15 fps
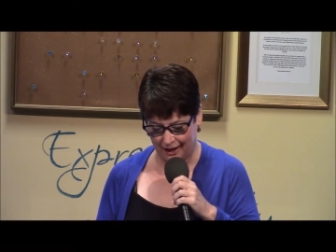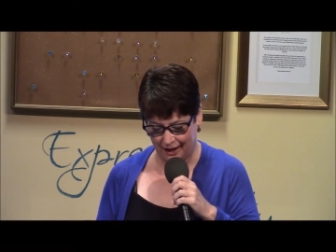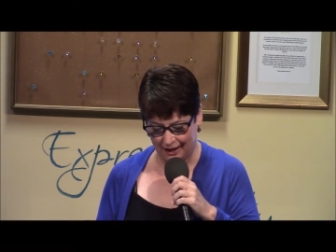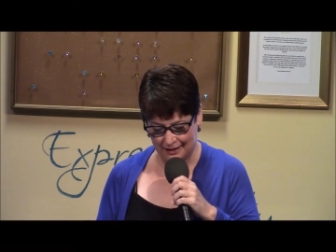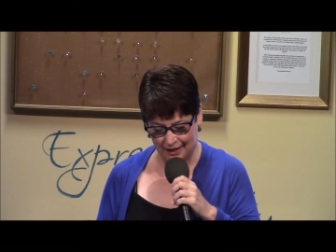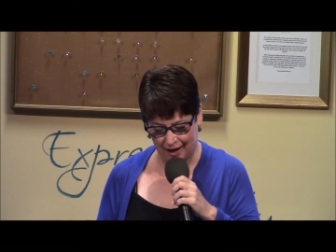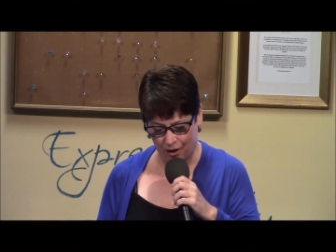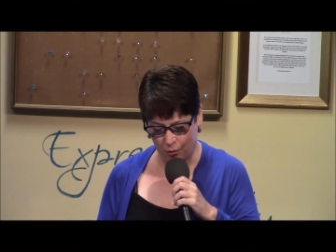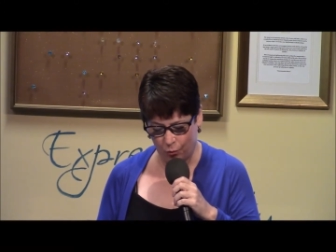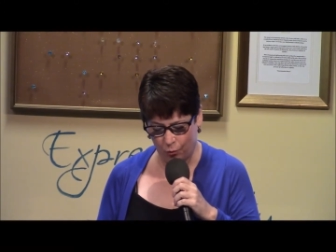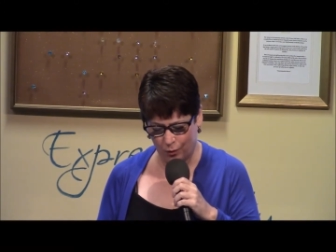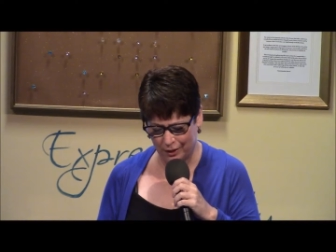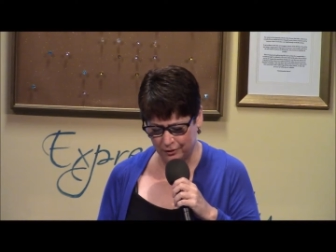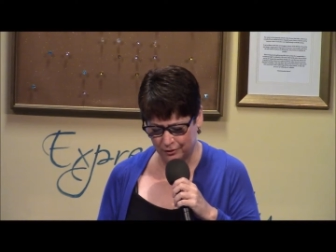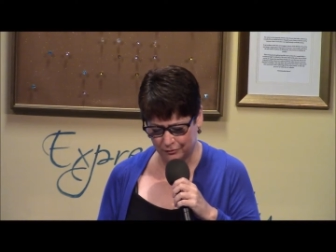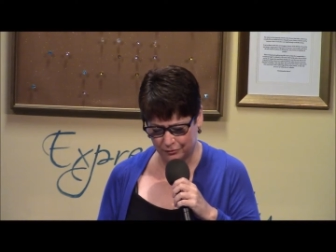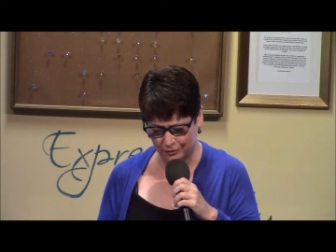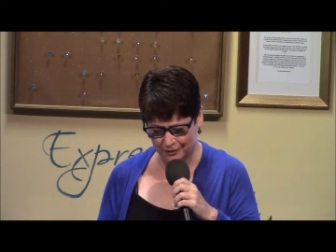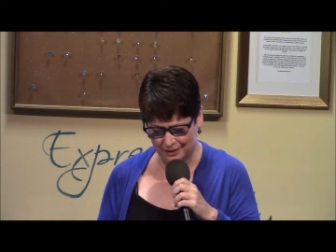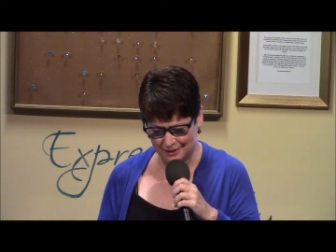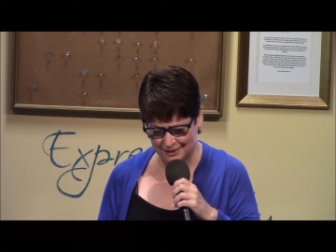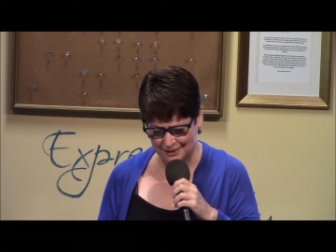and how
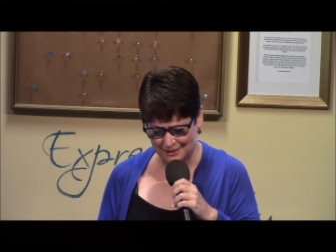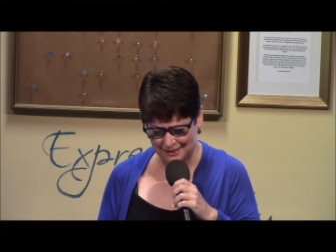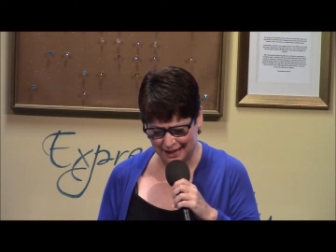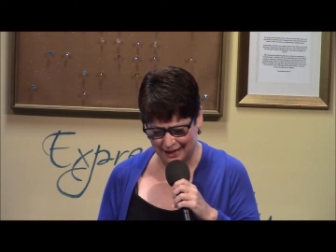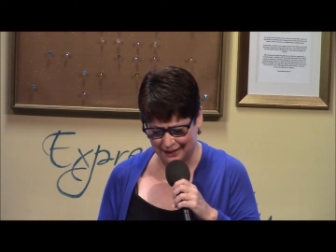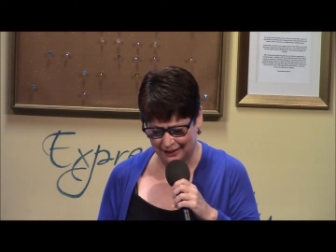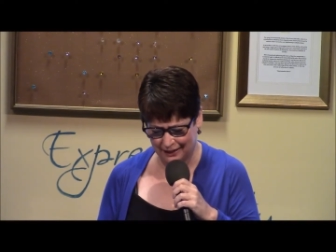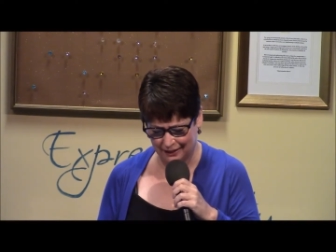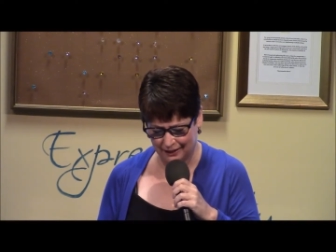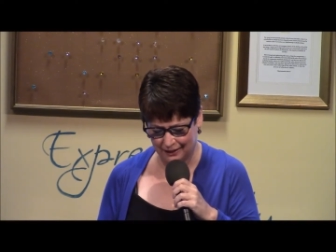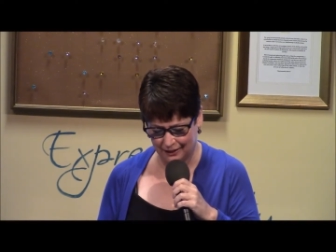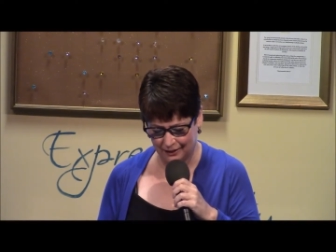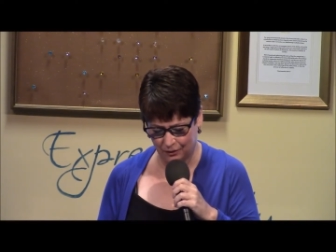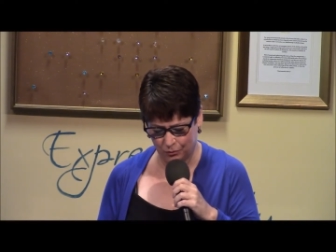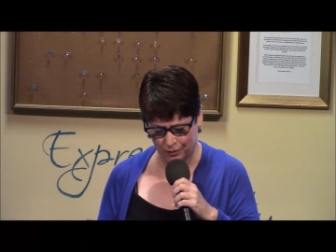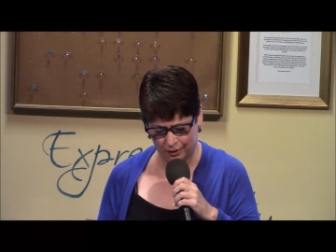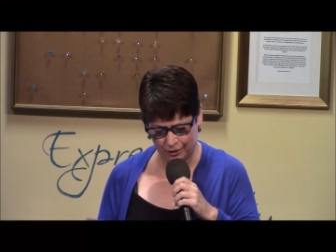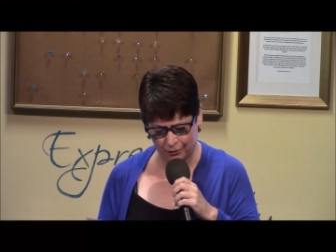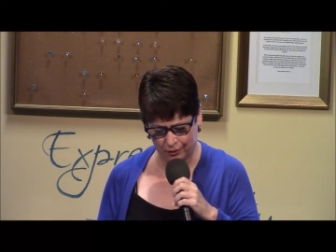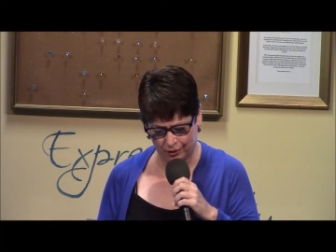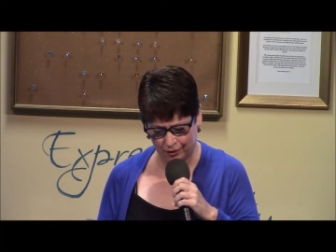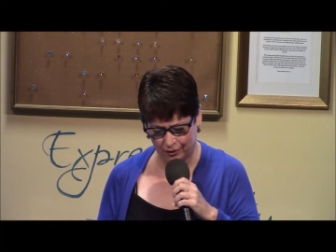wonderful the setting where
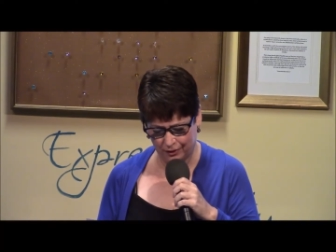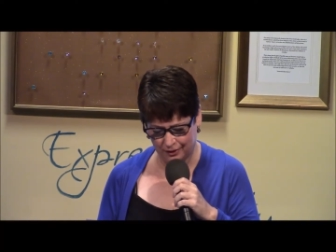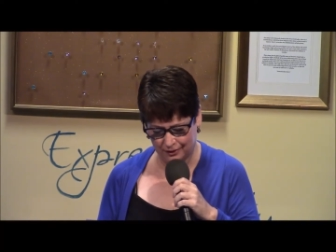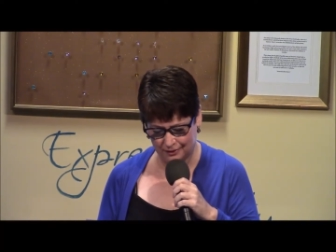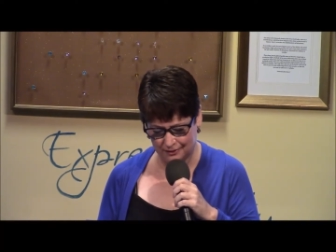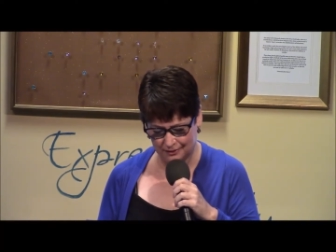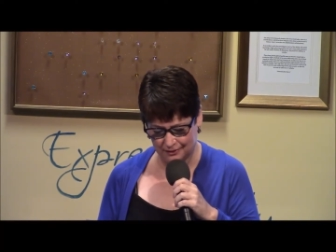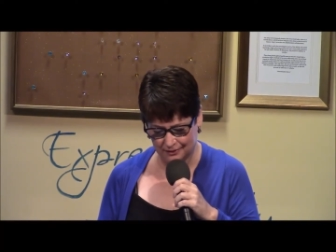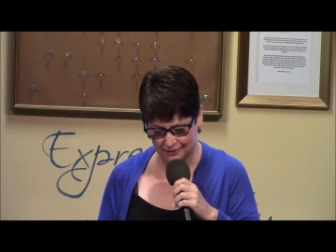you heard it,